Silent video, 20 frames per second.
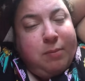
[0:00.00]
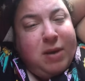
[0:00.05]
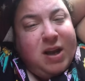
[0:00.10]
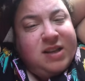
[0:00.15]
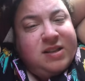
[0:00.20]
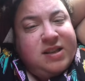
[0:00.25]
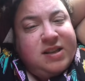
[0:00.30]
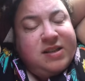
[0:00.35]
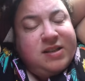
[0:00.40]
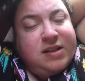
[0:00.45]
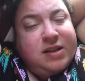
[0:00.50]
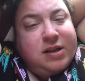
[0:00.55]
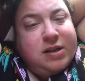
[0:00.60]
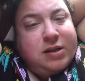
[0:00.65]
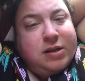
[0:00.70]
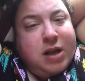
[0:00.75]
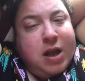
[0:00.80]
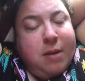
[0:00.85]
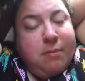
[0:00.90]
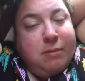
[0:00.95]
sister
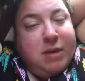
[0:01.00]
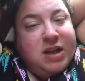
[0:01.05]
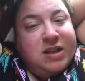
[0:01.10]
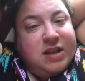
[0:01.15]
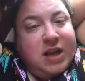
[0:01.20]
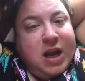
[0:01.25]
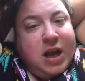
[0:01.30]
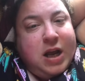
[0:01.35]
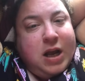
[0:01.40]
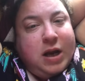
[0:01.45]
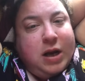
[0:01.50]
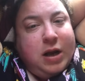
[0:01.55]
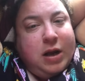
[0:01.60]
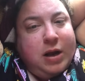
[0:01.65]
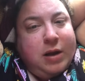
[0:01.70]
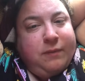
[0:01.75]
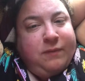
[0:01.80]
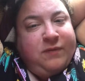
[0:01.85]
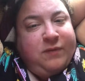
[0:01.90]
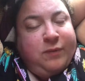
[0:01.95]
and my dad
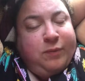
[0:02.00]
are